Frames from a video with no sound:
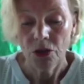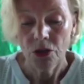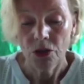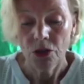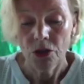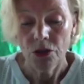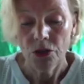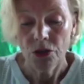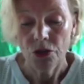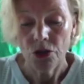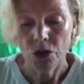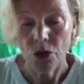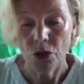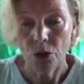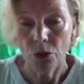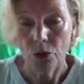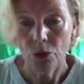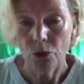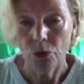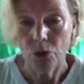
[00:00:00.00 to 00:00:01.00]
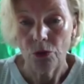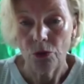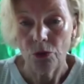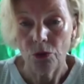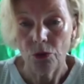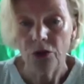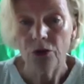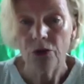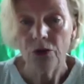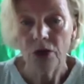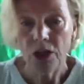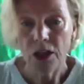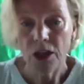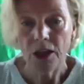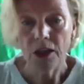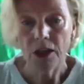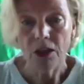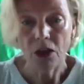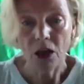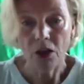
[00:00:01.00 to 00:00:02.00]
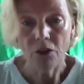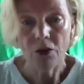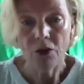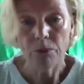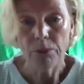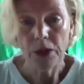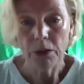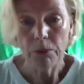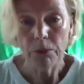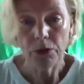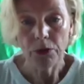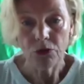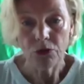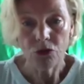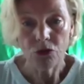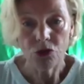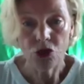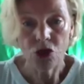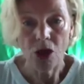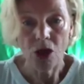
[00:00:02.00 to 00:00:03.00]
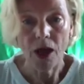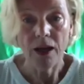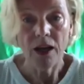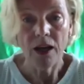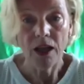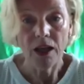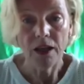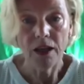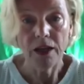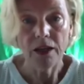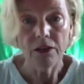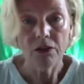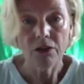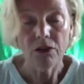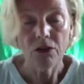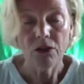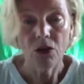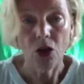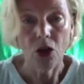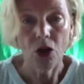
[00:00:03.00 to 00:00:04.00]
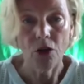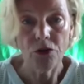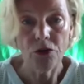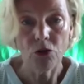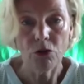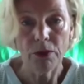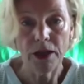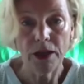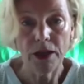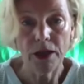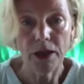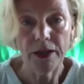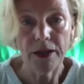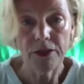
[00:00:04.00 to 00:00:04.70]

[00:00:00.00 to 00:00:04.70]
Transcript: So you need other people to shine light on your blind